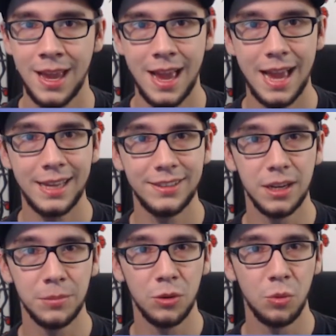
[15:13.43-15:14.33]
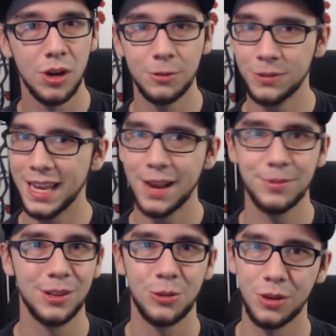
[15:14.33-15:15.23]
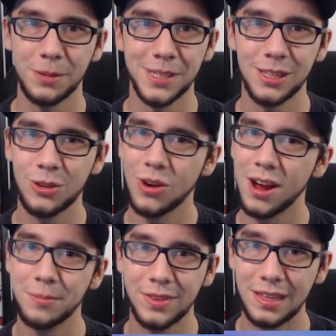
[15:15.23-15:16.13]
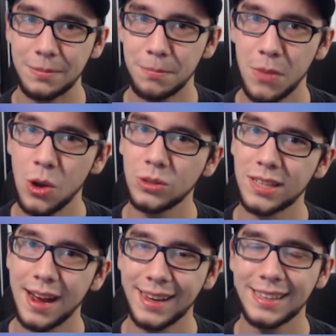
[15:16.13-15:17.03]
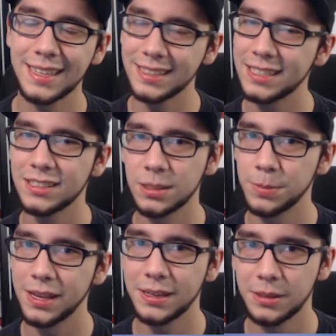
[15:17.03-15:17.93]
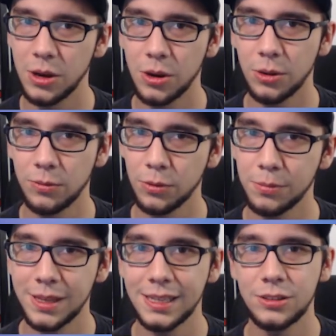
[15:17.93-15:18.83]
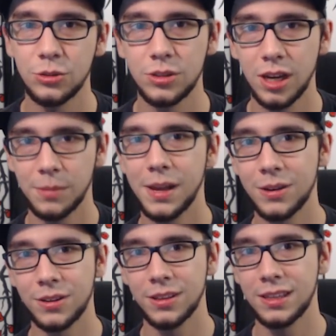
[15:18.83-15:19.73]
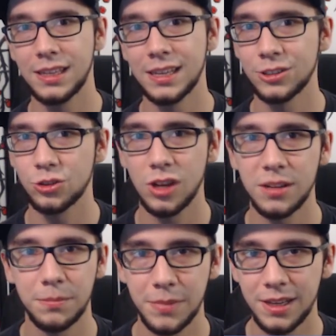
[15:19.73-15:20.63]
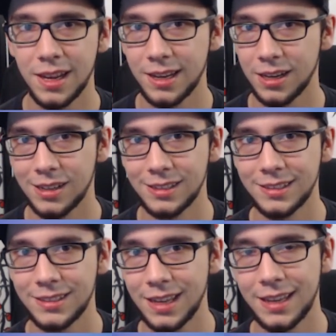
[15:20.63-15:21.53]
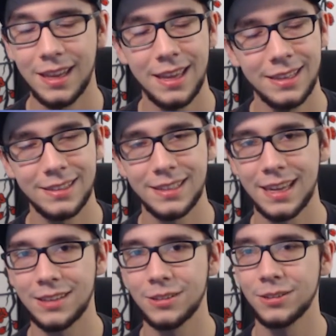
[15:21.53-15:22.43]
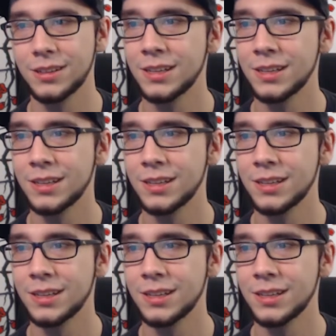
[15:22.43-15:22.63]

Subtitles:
At number 1, we have the cream of the crop. The most highly anticipated card for me to come out of the Innistrad Midnight Hunt set in Standard